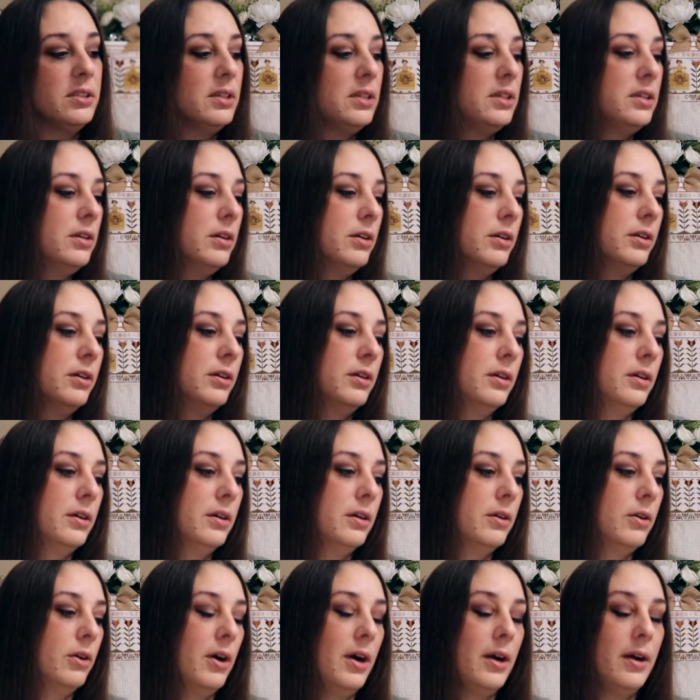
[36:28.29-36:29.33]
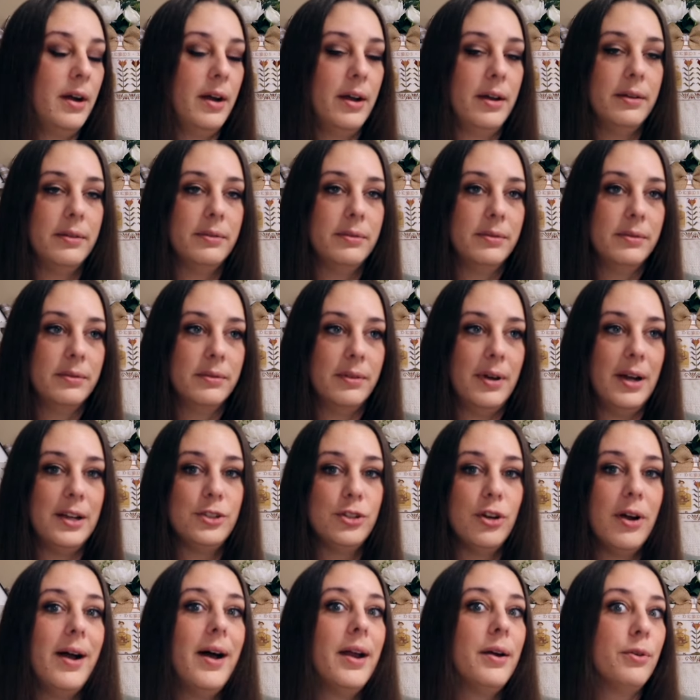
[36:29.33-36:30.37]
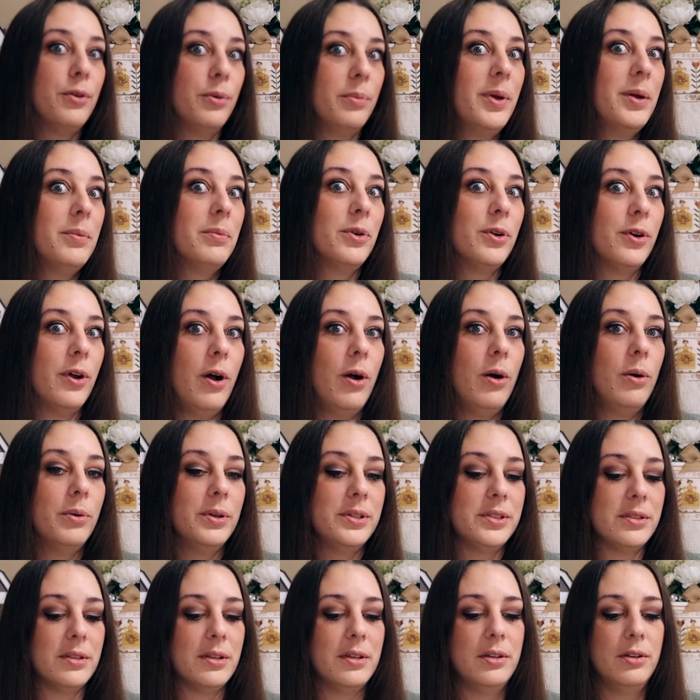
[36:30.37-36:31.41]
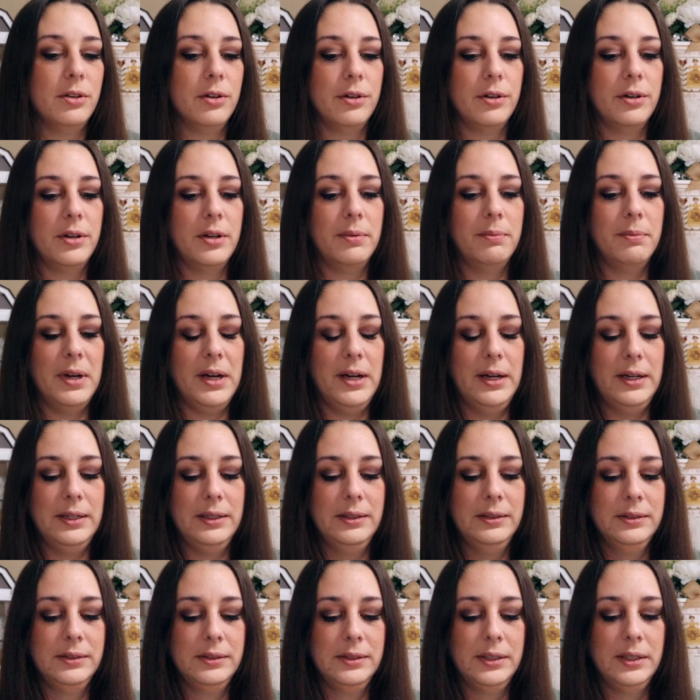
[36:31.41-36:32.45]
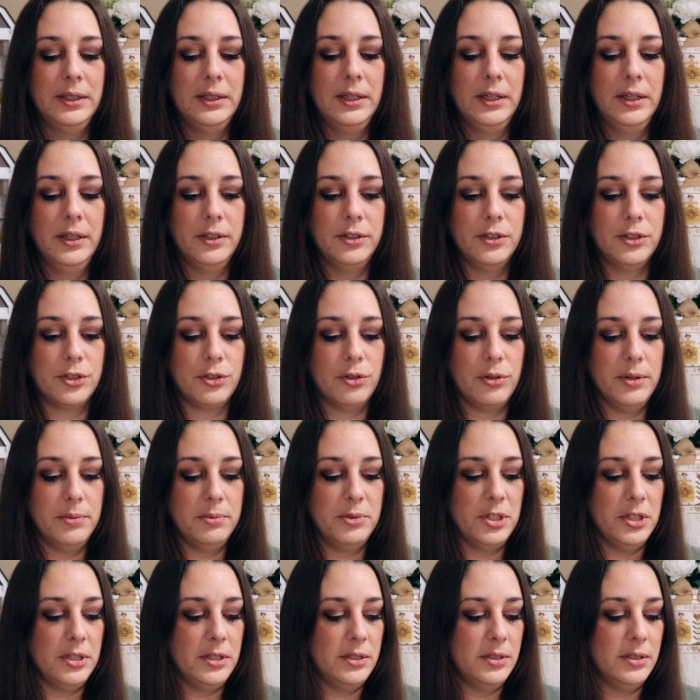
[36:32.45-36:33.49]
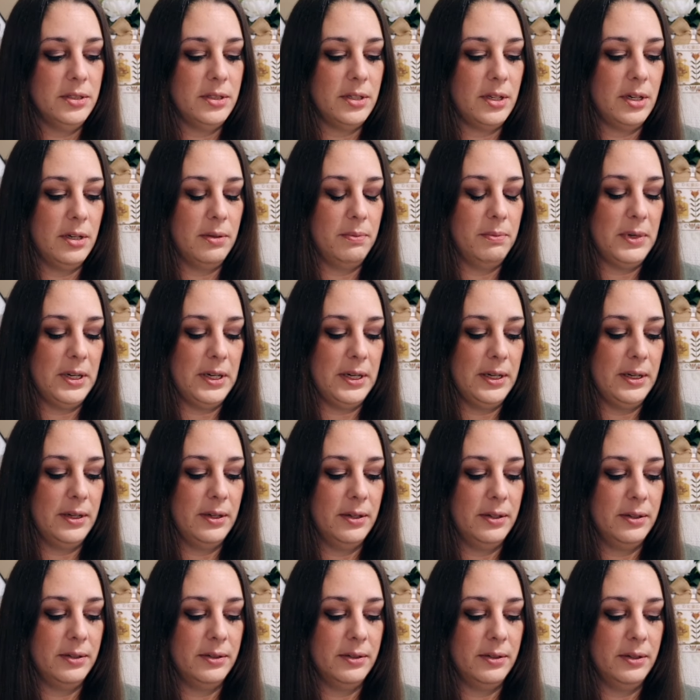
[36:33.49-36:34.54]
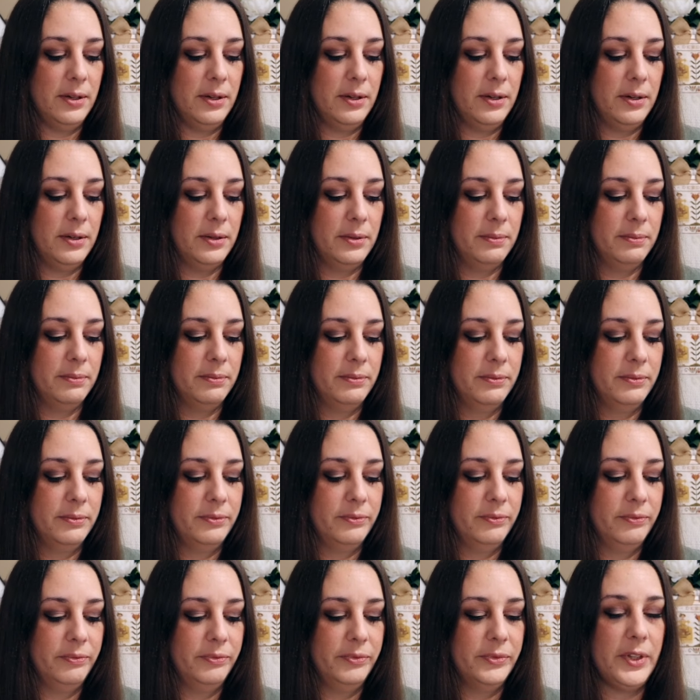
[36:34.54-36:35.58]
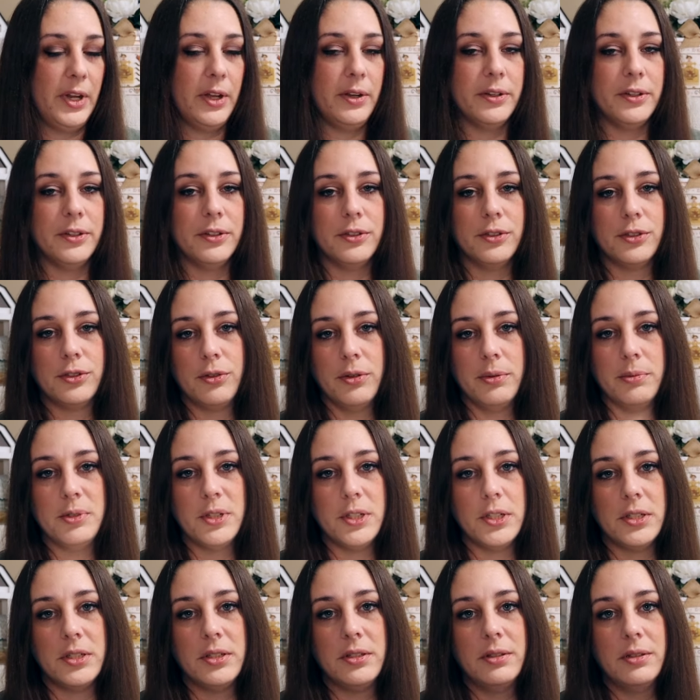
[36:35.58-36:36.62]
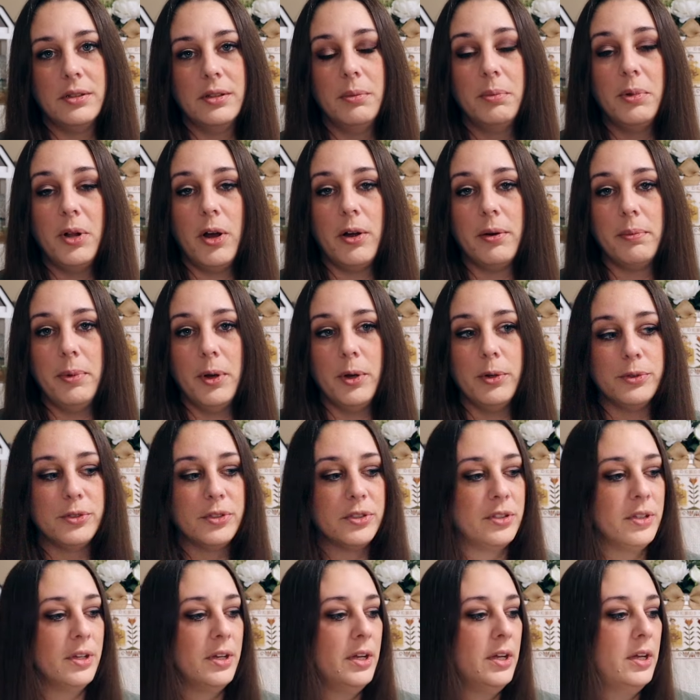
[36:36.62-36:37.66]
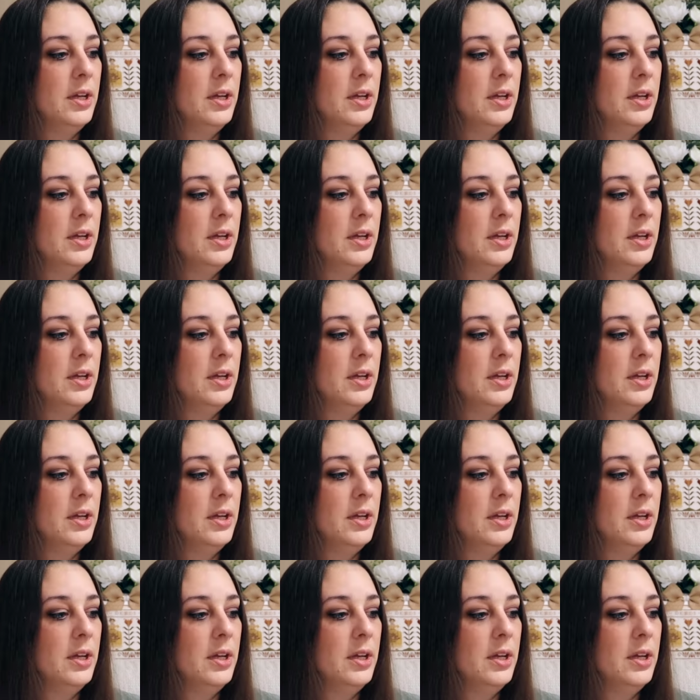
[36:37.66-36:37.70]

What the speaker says: link her, or I try to remember to always link her in my descriptions and in my, not the descriptions, the blog posts,